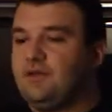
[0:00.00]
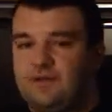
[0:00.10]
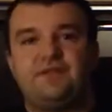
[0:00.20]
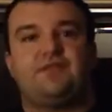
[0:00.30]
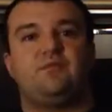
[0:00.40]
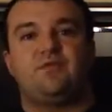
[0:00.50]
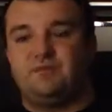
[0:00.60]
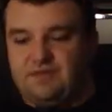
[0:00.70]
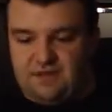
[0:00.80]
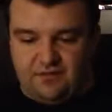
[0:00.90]
This is some
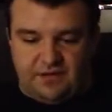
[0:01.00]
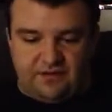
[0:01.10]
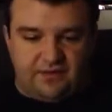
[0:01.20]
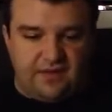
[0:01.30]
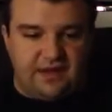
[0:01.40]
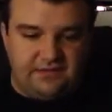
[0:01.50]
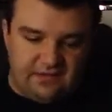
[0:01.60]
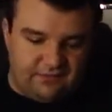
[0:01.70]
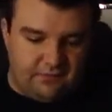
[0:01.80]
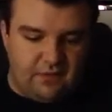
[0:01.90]
good material, so thanks
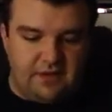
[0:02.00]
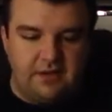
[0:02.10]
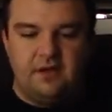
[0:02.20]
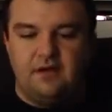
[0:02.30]
everyone.